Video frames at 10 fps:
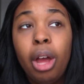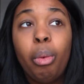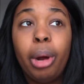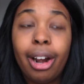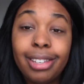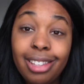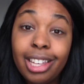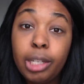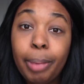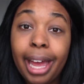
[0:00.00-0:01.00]
whereas
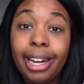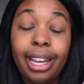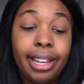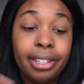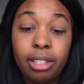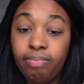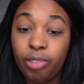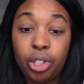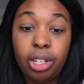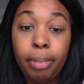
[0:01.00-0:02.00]
this bed is
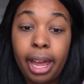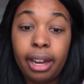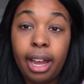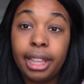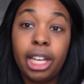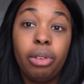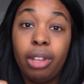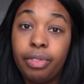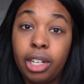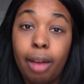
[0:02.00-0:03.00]
just a bed and then you lift it